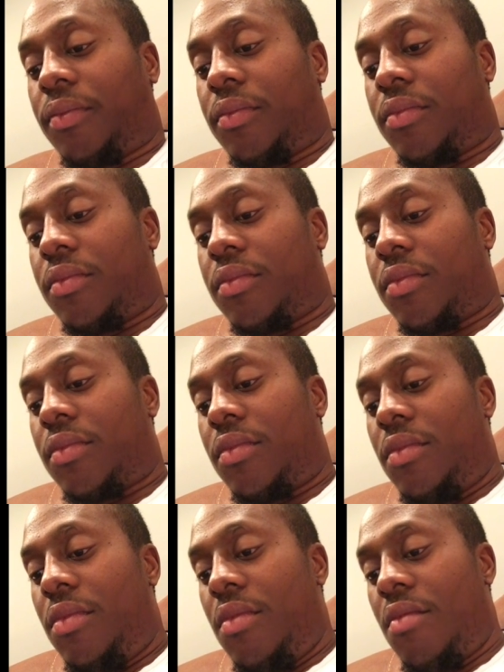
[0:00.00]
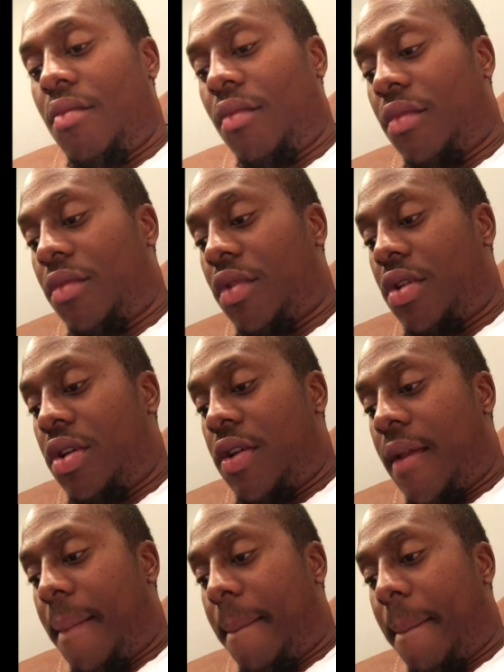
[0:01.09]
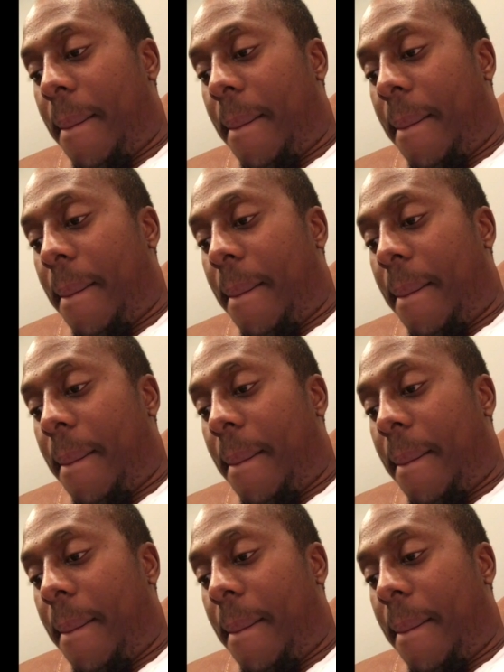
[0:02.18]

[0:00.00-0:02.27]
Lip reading: [no speech]